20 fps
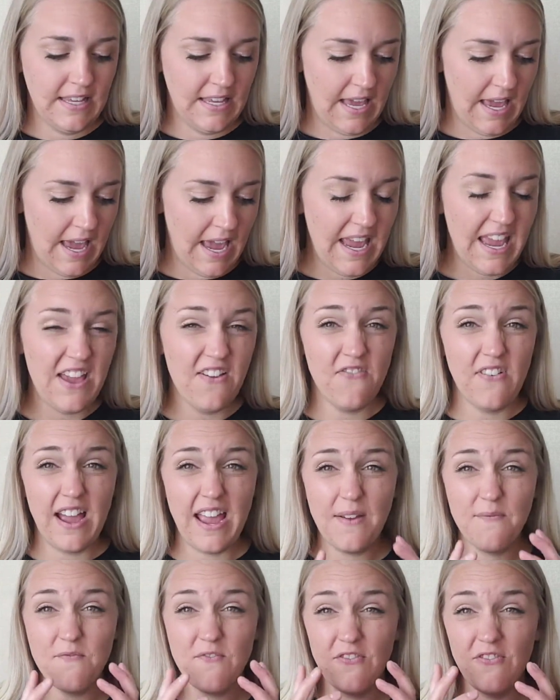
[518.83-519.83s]
Okay, if I
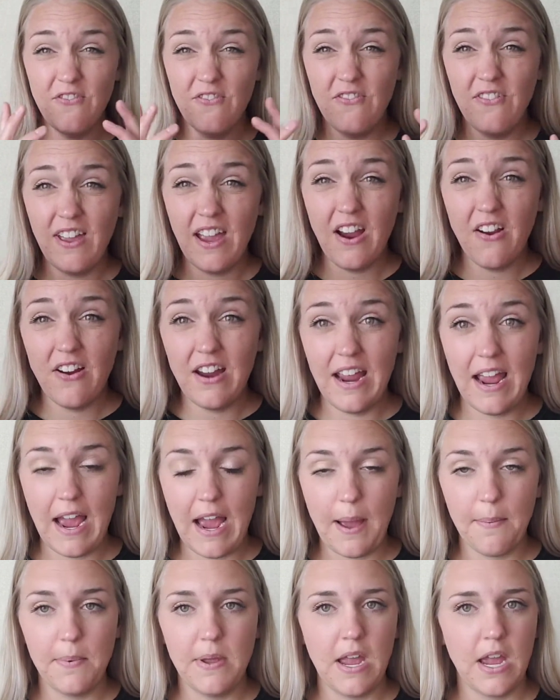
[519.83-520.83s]
am very
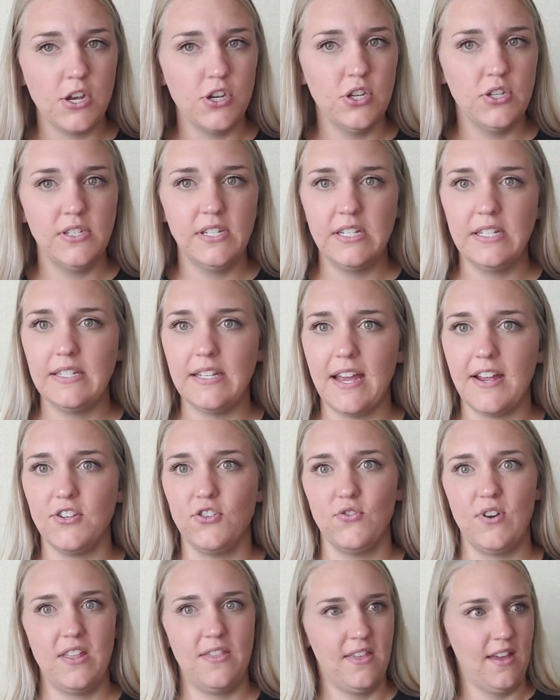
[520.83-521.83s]
happy, I just
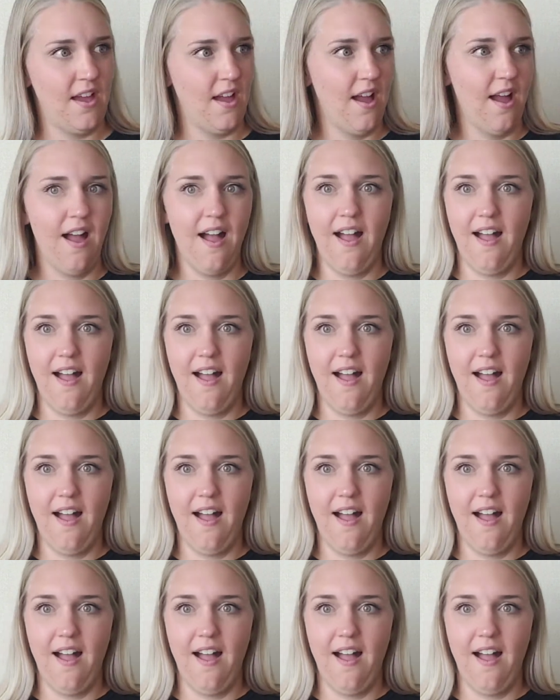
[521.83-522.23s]
exaggerate that.